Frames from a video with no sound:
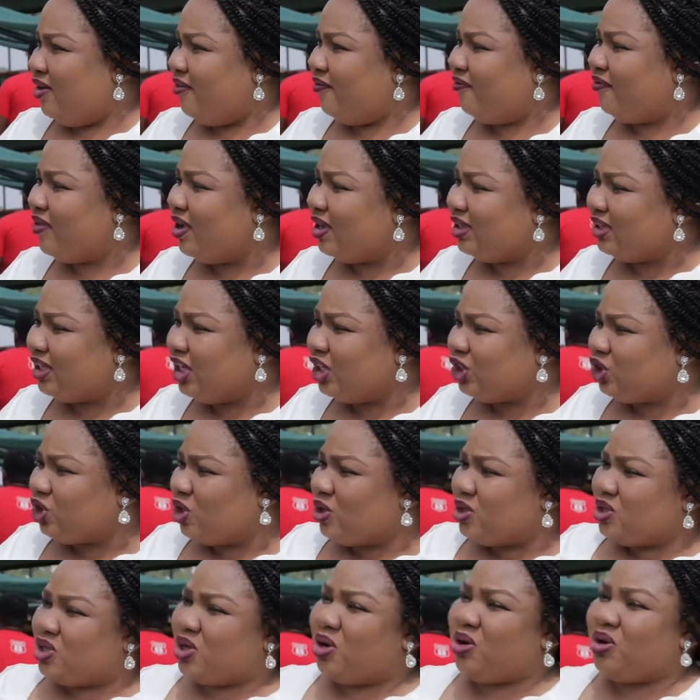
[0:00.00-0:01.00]

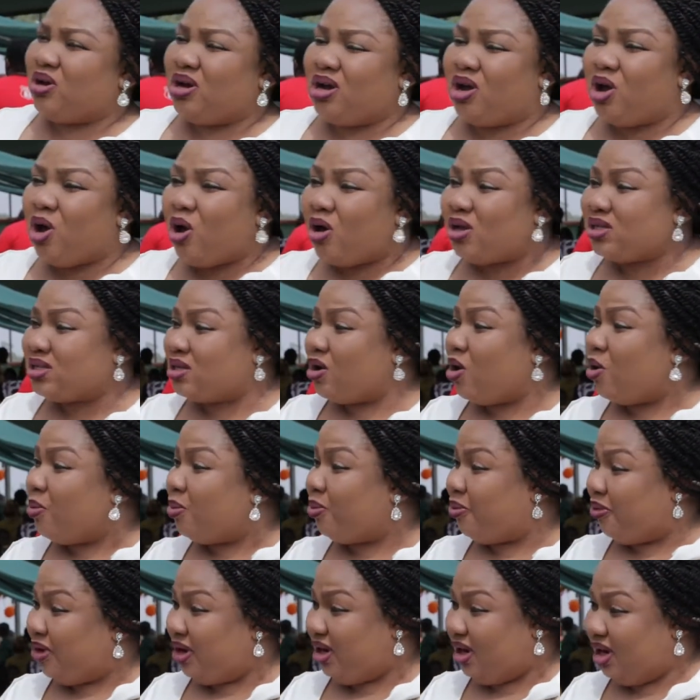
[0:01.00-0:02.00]
foundations on God's
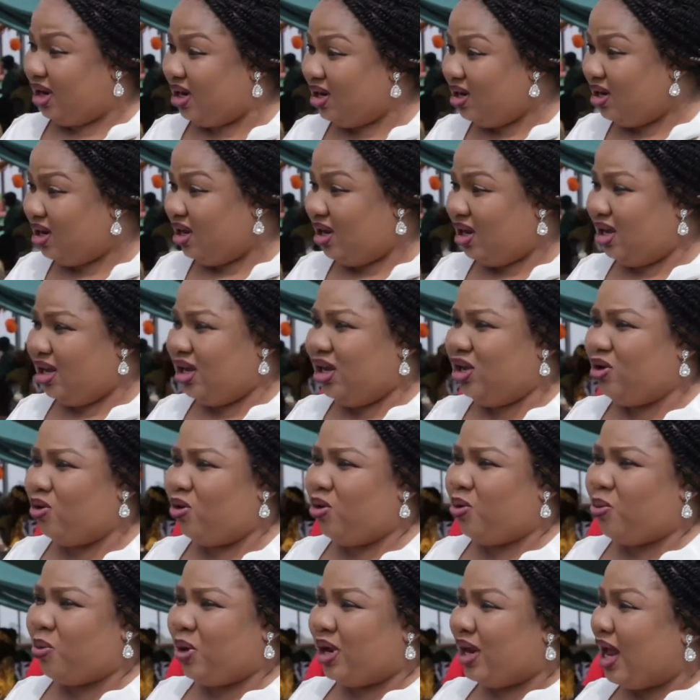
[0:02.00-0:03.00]
upbringing. You
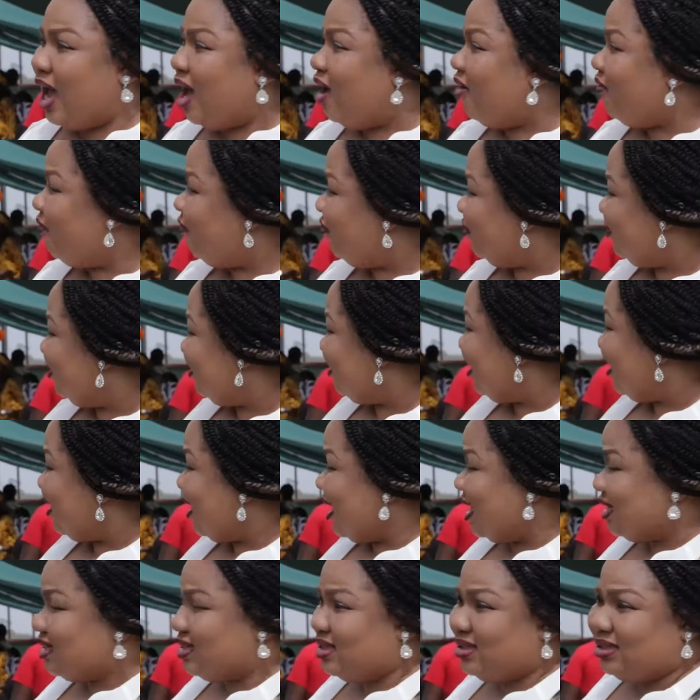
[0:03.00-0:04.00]
know, we have
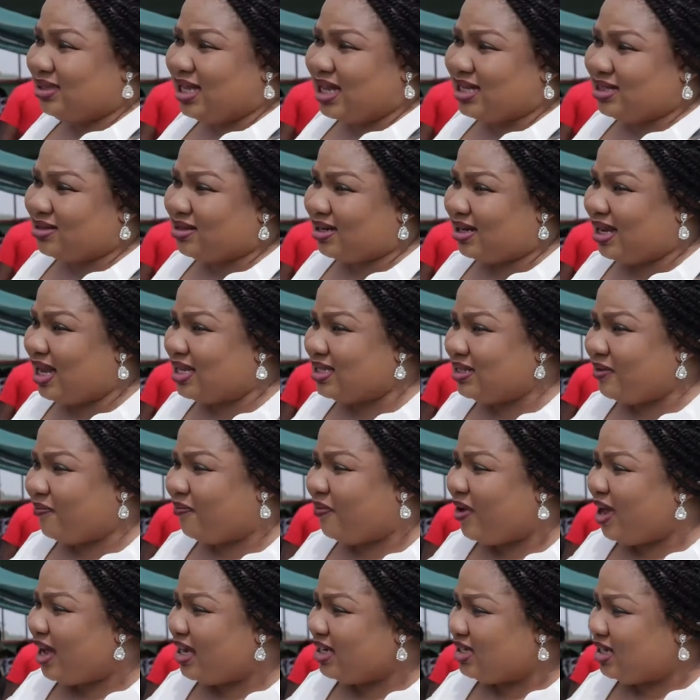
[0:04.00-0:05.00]

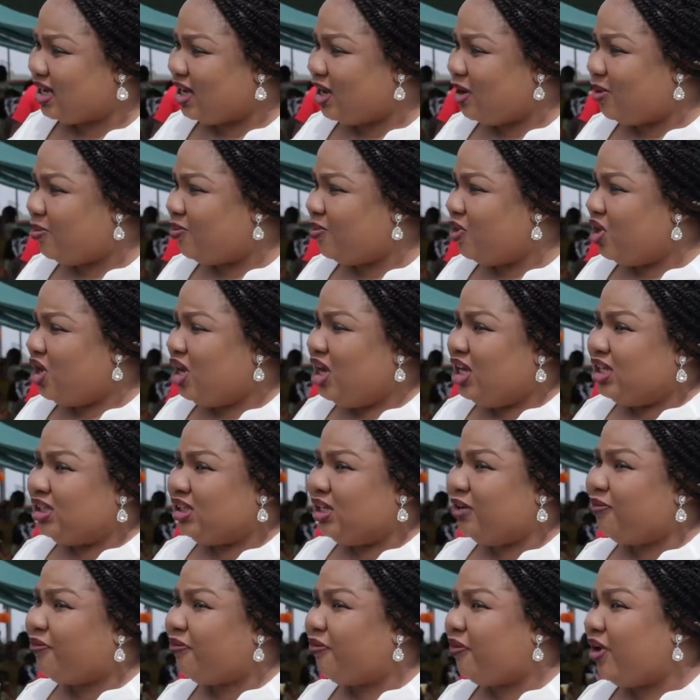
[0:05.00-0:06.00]
classified
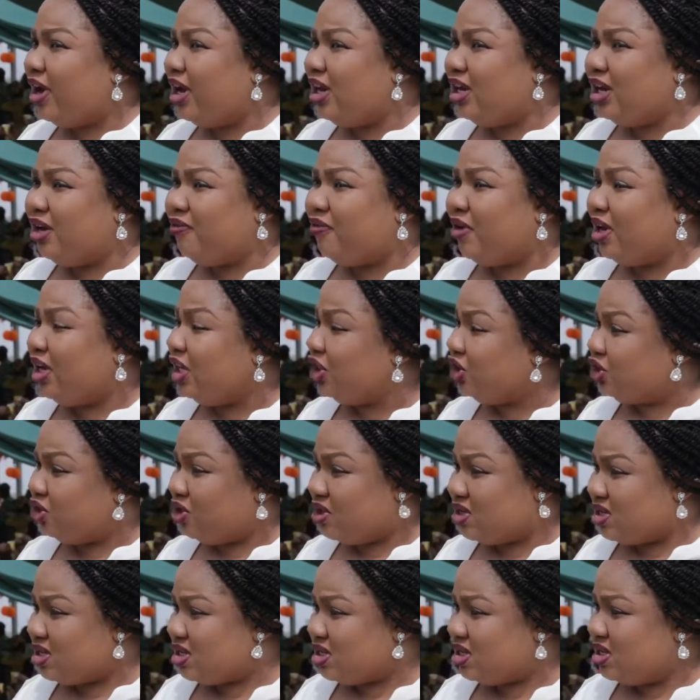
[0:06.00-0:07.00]
different
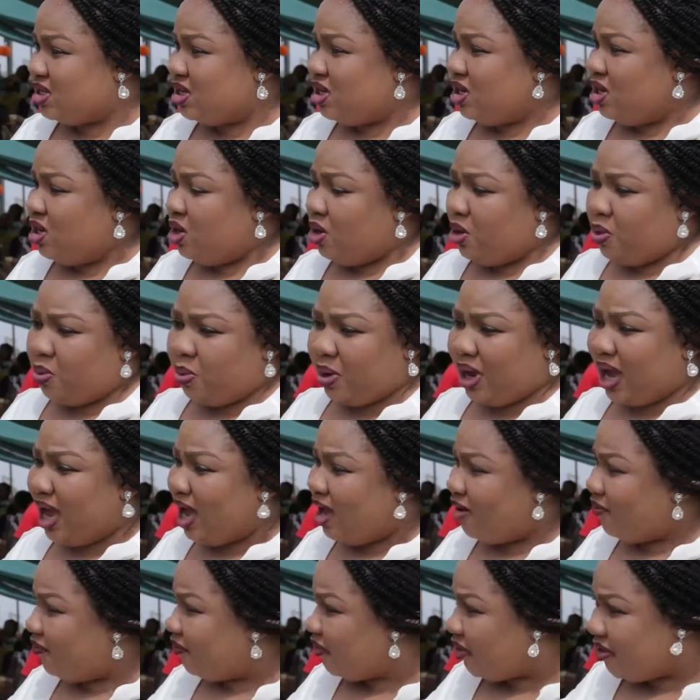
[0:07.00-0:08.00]
religions. We
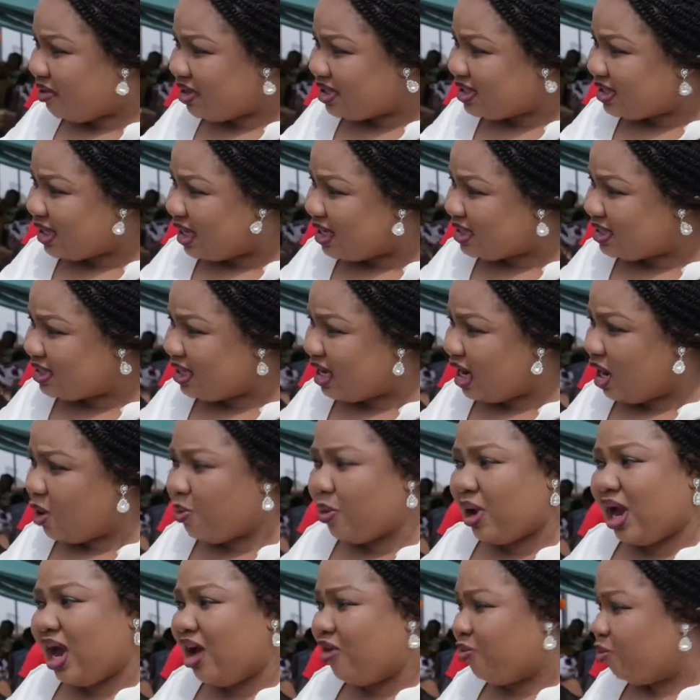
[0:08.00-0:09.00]
have Christians here,
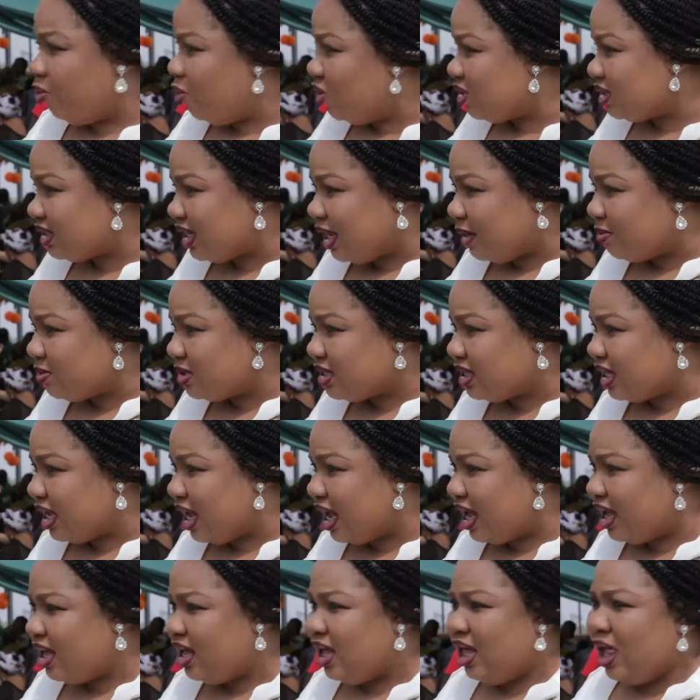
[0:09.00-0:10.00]
we have Muslims
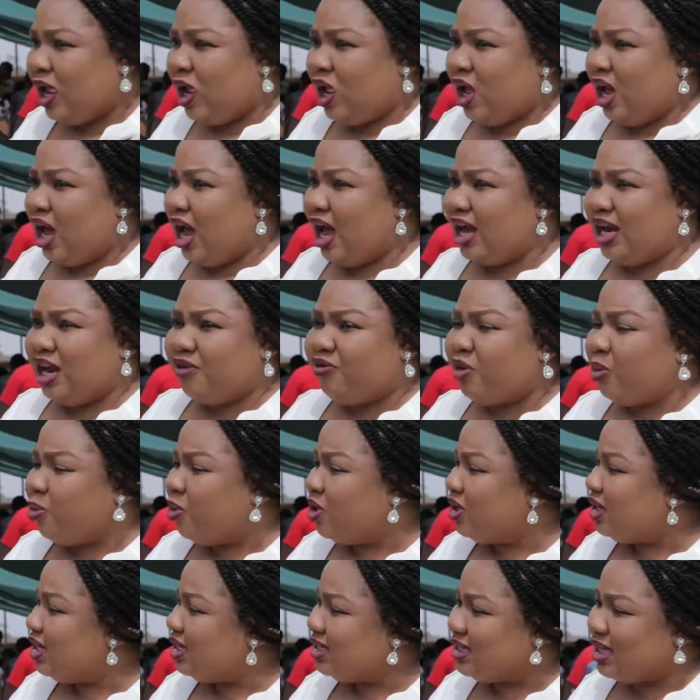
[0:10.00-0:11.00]
here, and
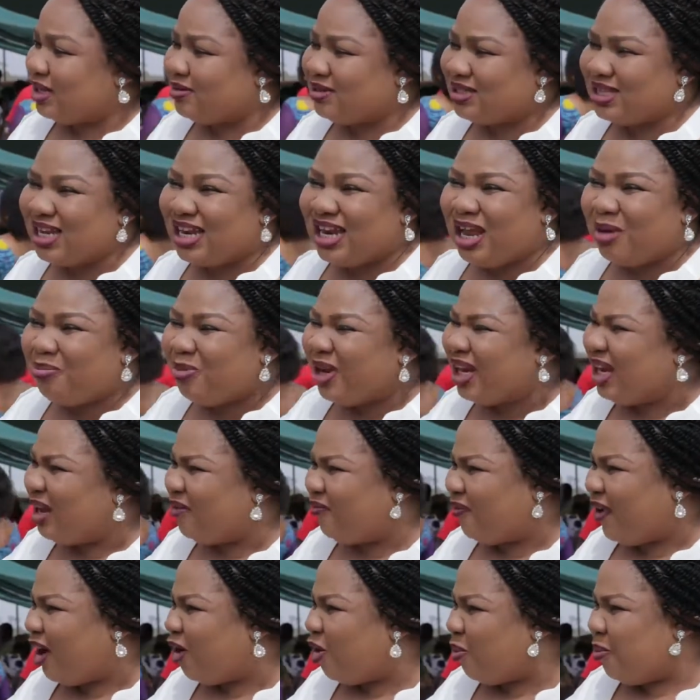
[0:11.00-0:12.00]
everybody is an enabling
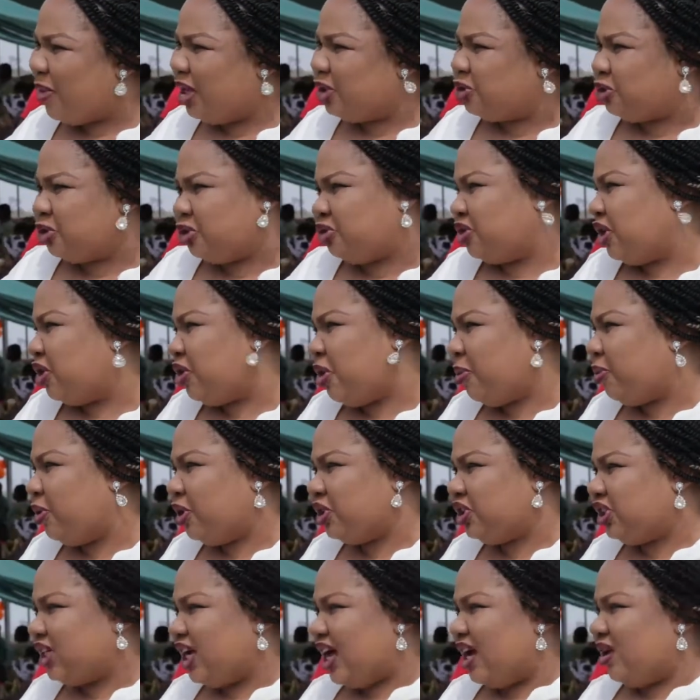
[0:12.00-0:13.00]
environment to train up
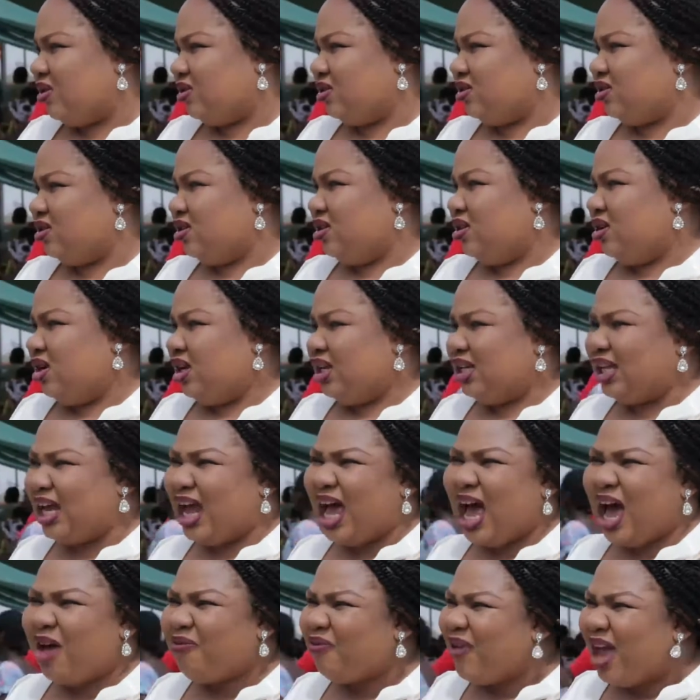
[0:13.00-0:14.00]
your child. They
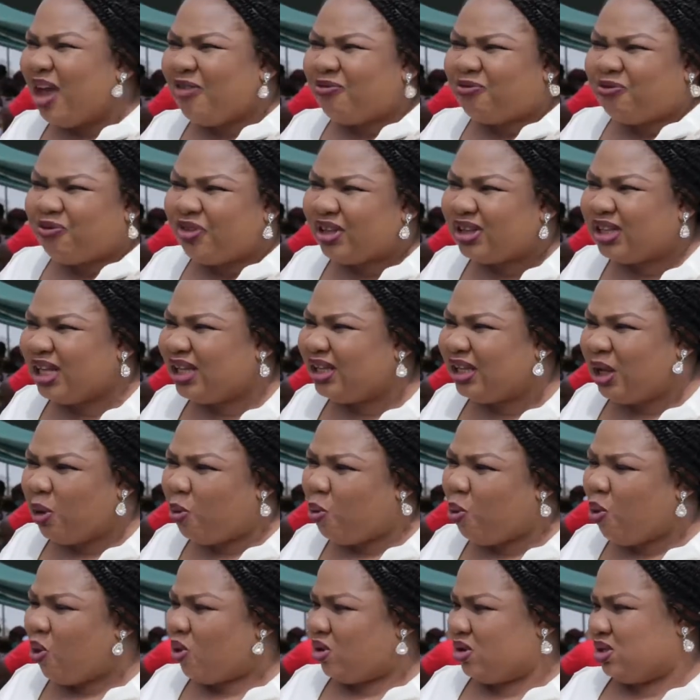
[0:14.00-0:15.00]
have everything they
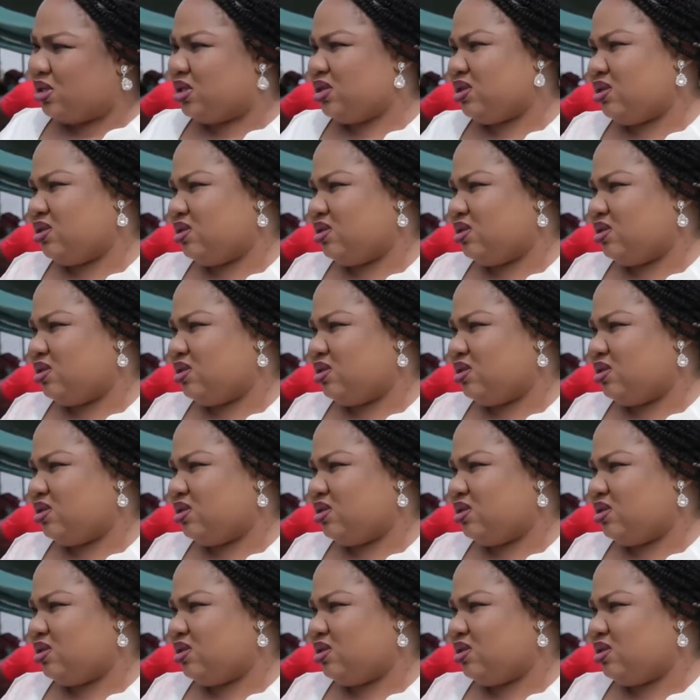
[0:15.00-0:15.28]
want.